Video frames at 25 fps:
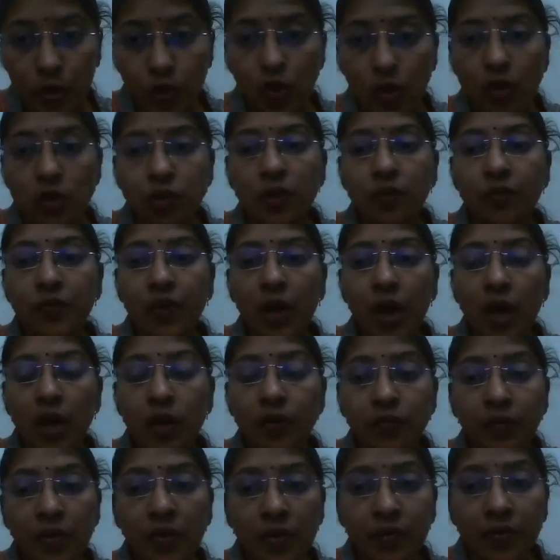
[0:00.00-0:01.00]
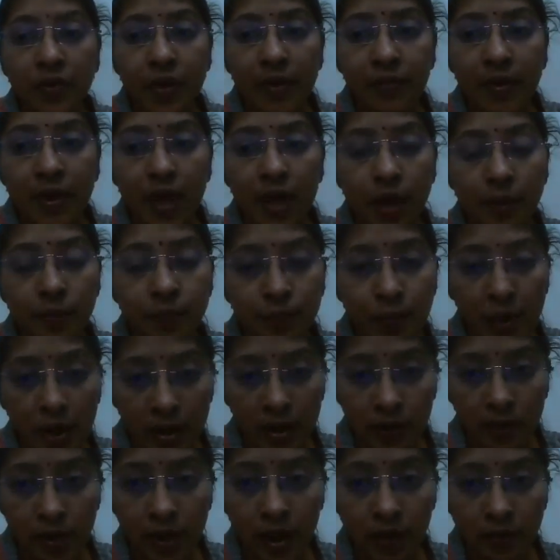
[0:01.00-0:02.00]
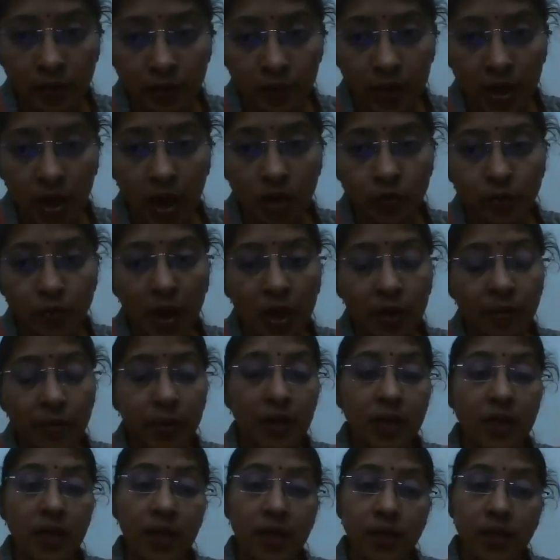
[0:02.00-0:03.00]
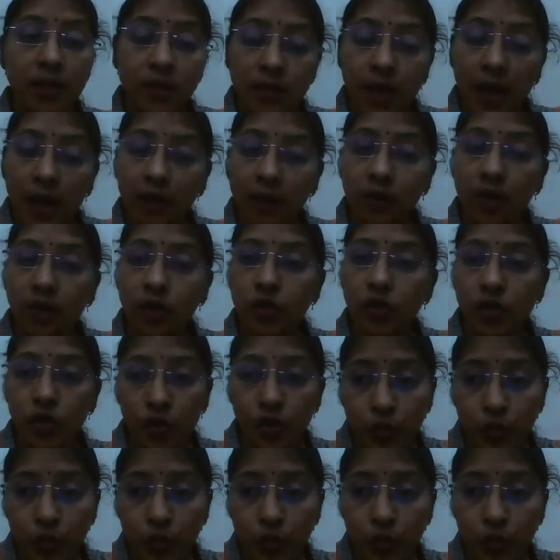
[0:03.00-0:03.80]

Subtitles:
Because of unfavorable environment inside the